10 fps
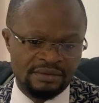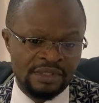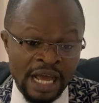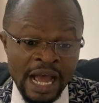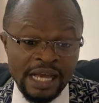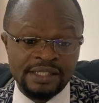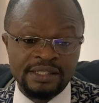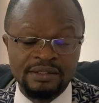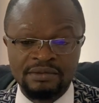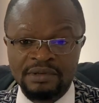
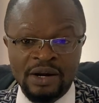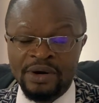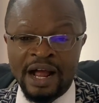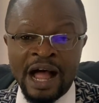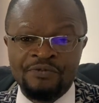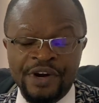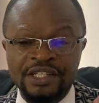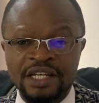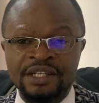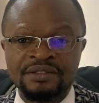Yes,
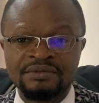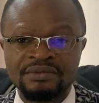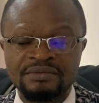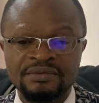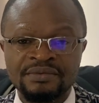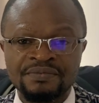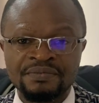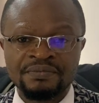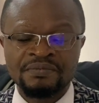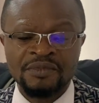averagely.
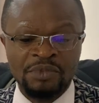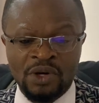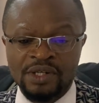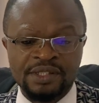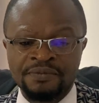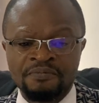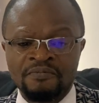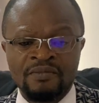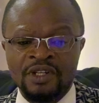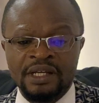Because
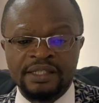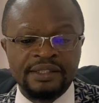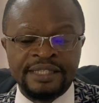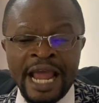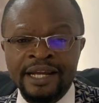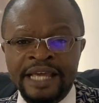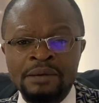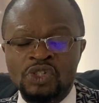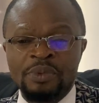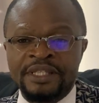10
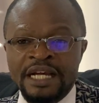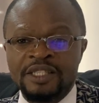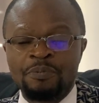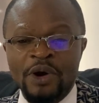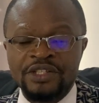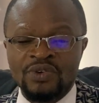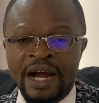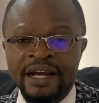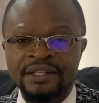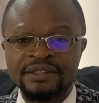games should be 30 points,
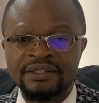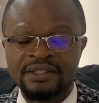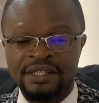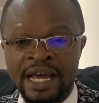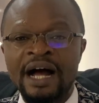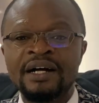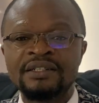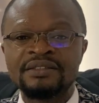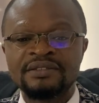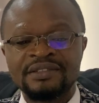right? Yeah.
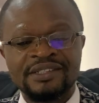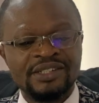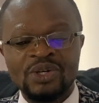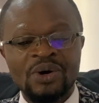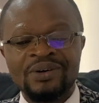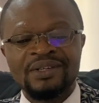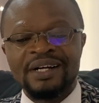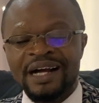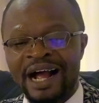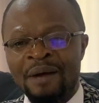So,
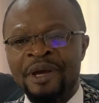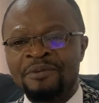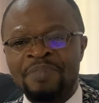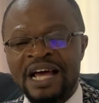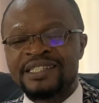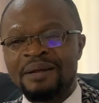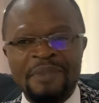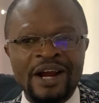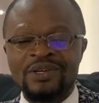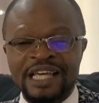plus and
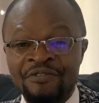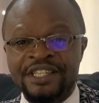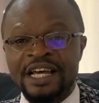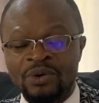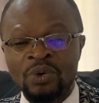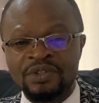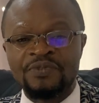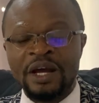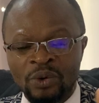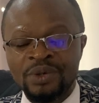minus, if it's
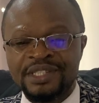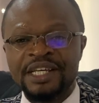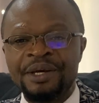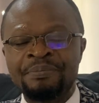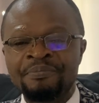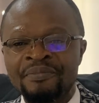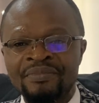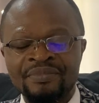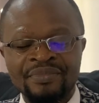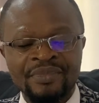a good team,
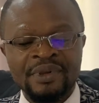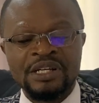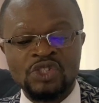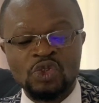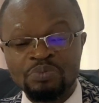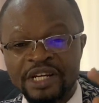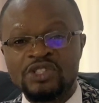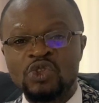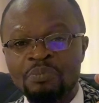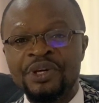they
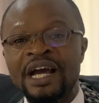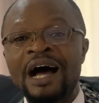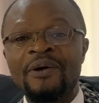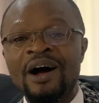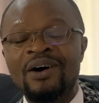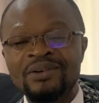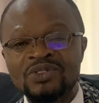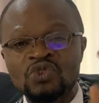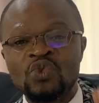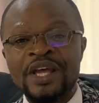should be
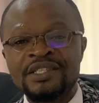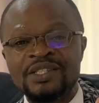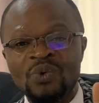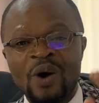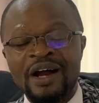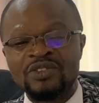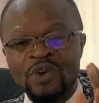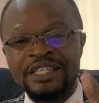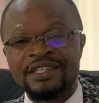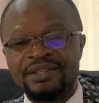around 21,
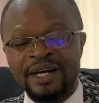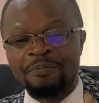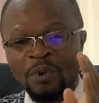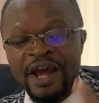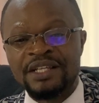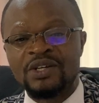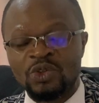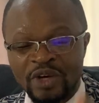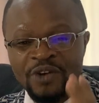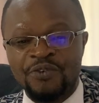23 points or
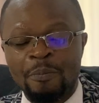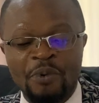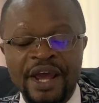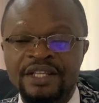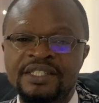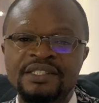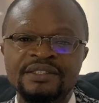24 points.